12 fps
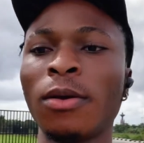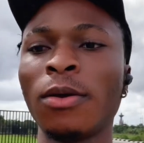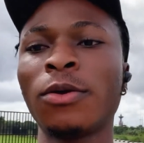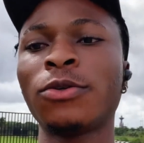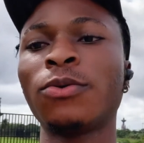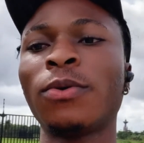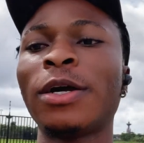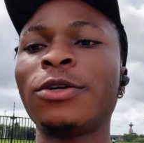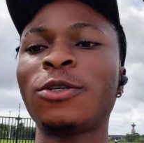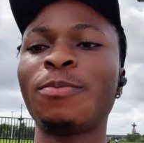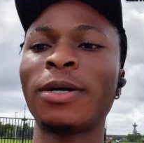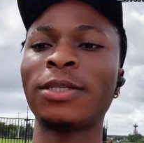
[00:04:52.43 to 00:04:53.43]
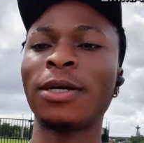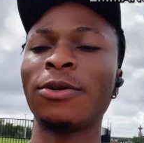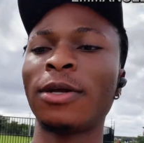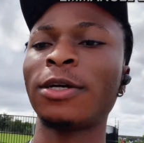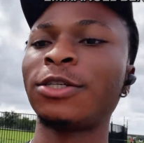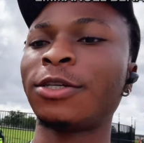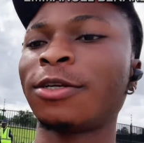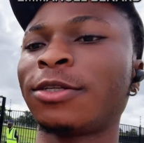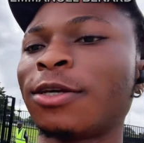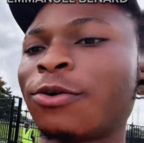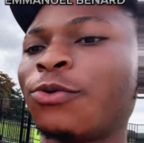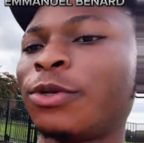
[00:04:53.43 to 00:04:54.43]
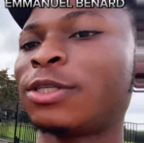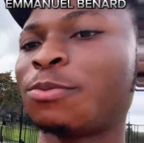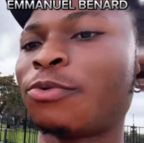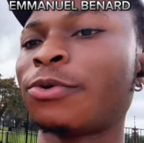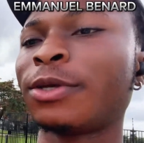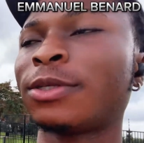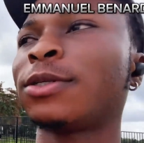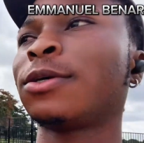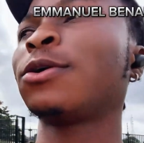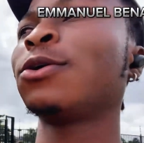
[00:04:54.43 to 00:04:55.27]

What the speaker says: So I just passed another security point.